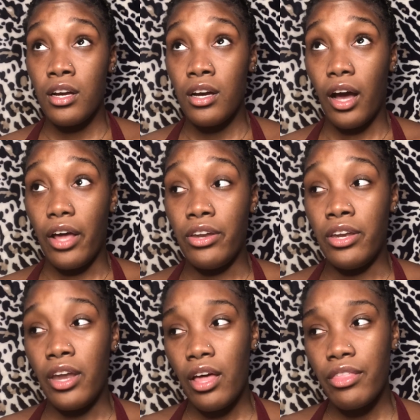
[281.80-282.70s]

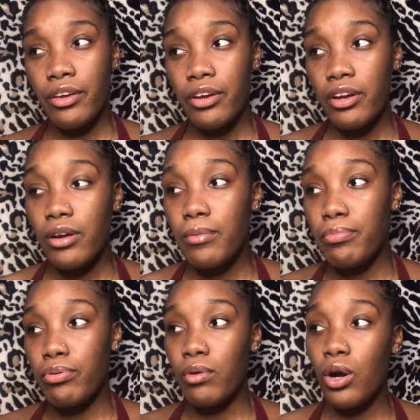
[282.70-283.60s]
Another
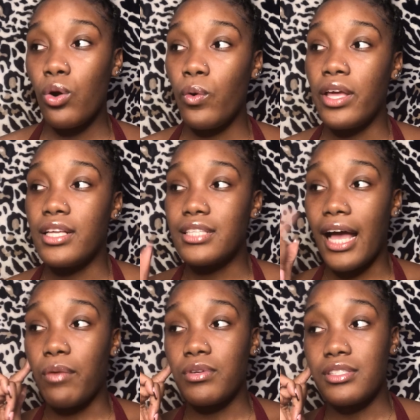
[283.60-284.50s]
pro is,
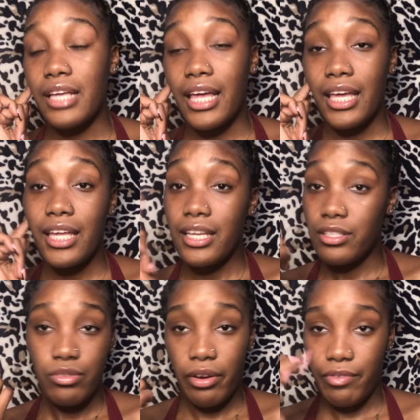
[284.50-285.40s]
I would say, it is
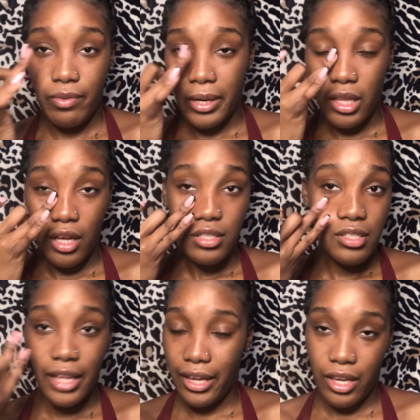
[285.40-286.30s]
great for weight loss.
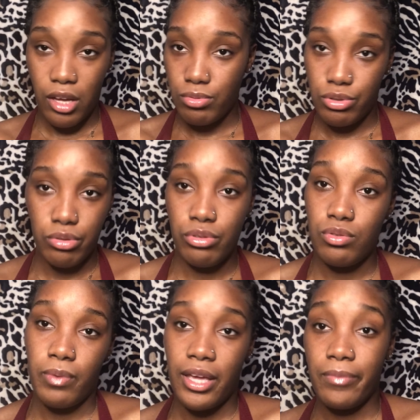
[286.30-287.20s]
It helps you lose
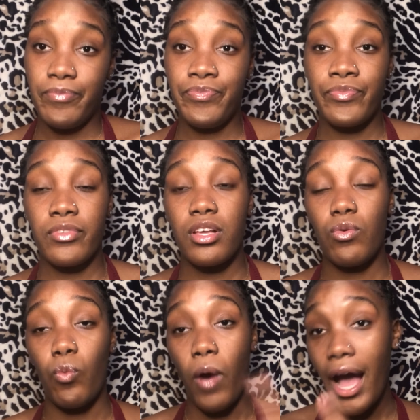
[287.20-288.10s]
weight.
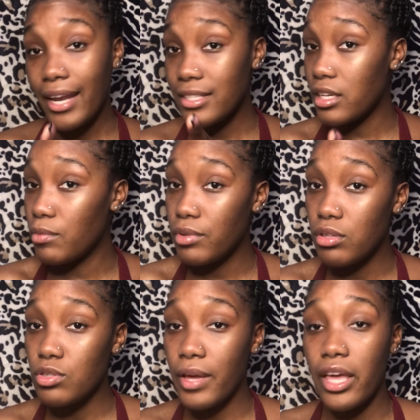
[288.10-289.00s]
Why does it help you
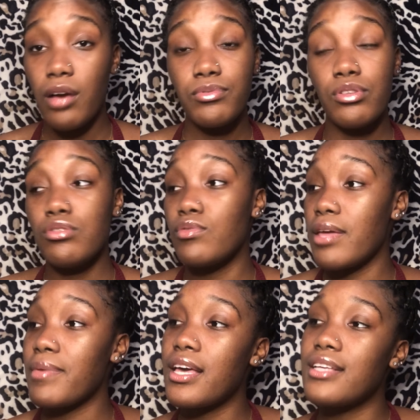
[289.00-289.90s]
lose weight? It helps you lose weight
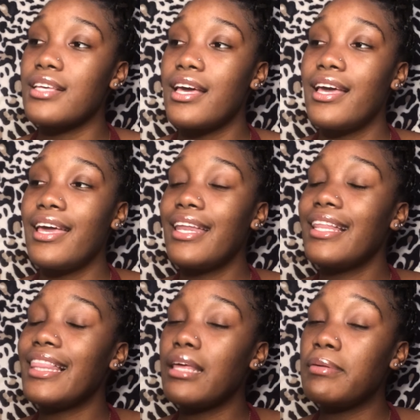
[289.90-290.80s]
because it
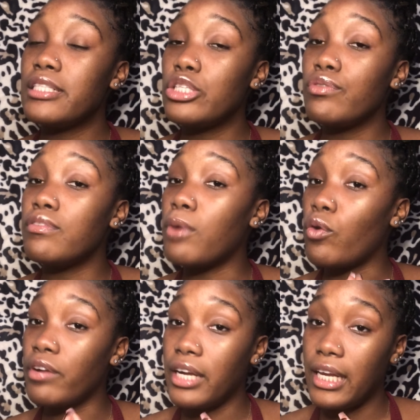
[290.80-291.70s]
limits you from
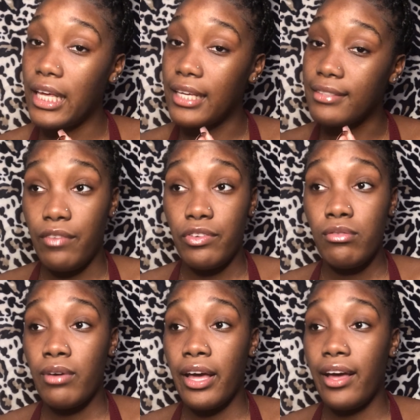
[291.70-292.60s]
overeating. If
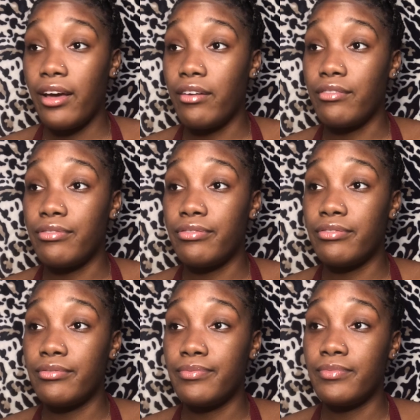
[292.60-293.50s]
you have
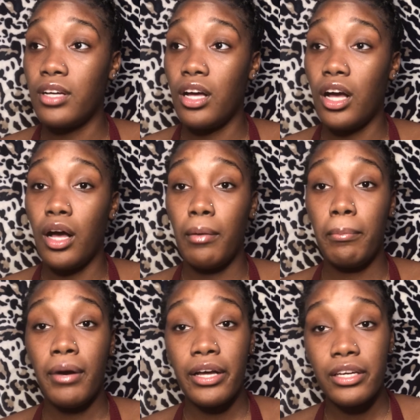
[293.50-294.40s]
a
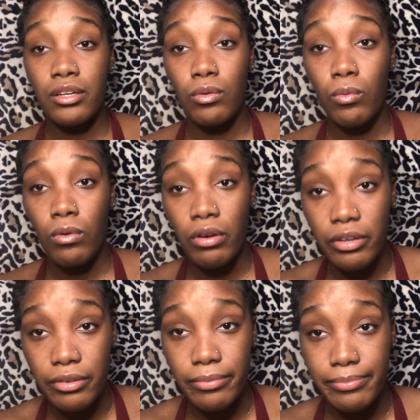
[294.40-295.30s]
bucket of water,
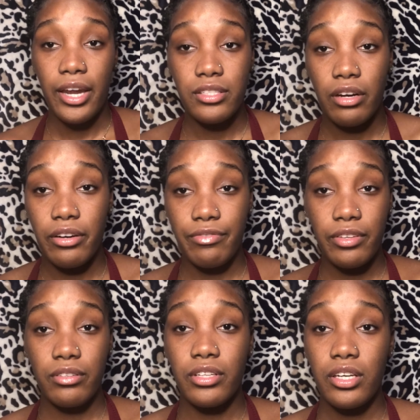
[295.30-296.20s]
it's already
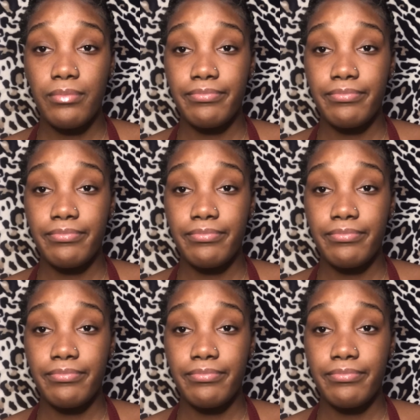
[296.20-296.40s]
filled up,